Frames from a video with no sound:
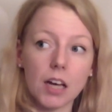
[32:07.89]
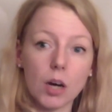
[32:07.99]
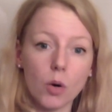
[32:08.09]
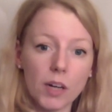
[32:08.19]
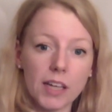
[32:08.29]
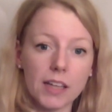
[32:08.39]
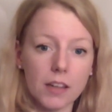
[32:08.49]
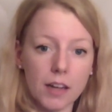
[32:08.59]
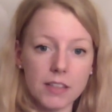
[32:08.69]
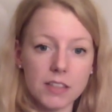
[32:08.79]
only in the
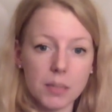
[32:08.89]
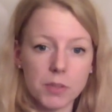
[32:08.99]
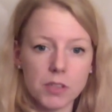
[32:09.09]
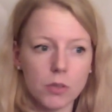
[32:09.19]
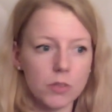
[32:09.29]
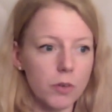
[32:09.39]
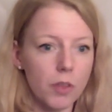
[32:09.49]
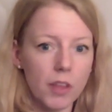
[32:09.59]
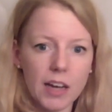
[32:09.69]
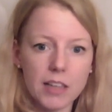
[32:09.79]
last episode for
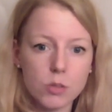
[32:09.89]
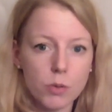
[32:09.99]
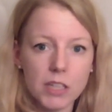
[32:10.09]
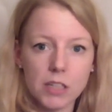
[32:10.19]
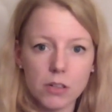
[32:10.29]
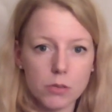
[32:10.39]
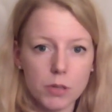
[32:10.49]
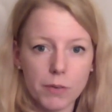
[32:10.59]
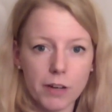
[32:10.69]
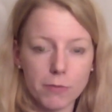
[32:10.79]
the last 20 or
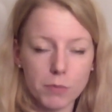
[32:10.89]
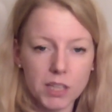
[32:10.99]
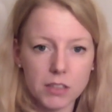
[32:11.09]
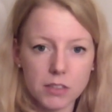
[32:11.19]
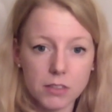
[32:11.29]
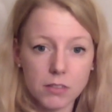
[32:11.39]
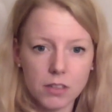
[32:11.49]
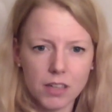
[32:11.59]
25 minutes.